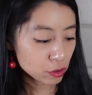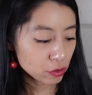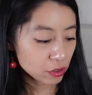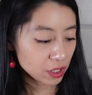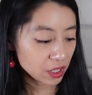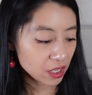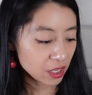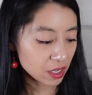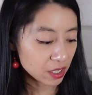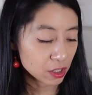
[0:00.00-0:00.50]
to
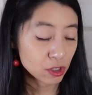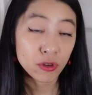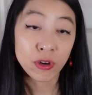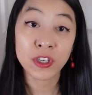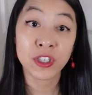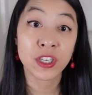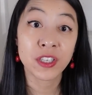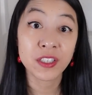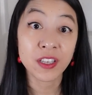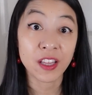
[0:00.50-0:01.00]
the
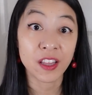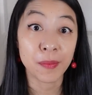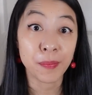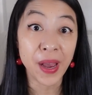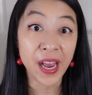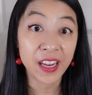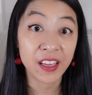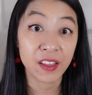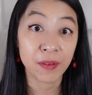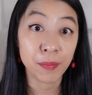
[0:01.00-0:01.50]
instructions on the
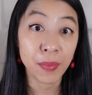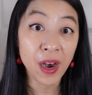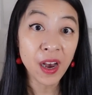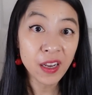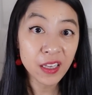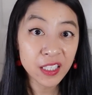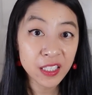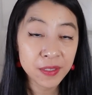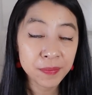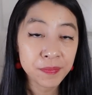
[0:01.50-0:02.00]
back of the
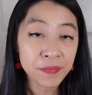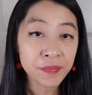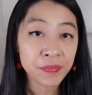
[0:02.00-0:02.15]
box.